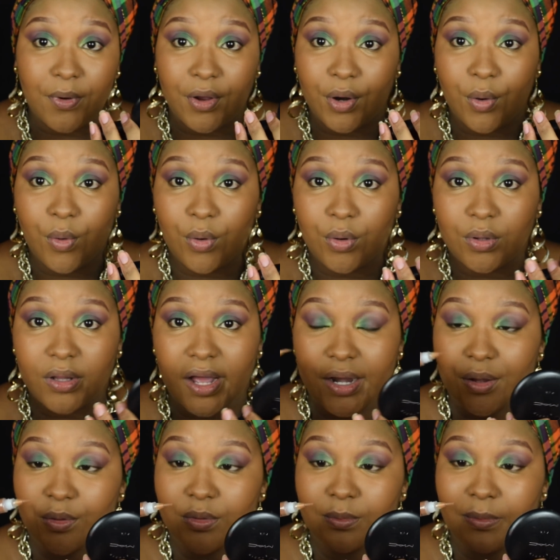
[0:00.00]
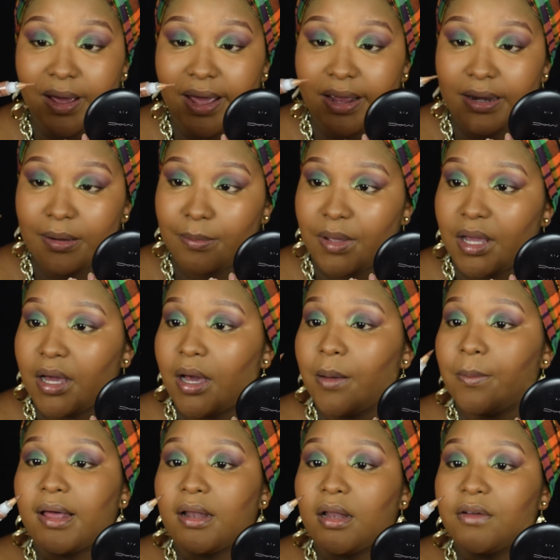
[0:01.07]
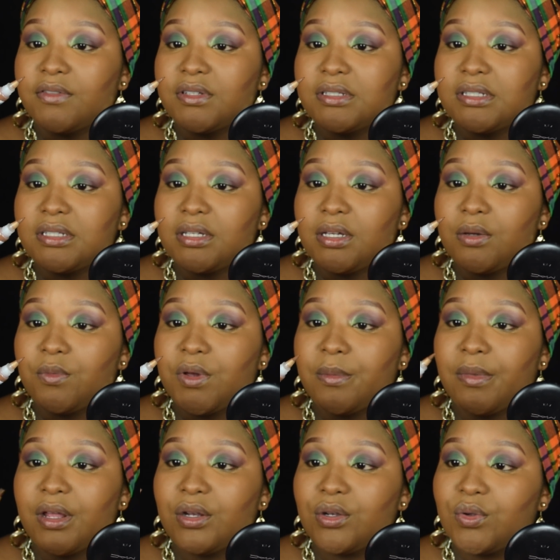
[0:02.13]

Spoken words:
on a whole. I don't mind makeup. I love to see women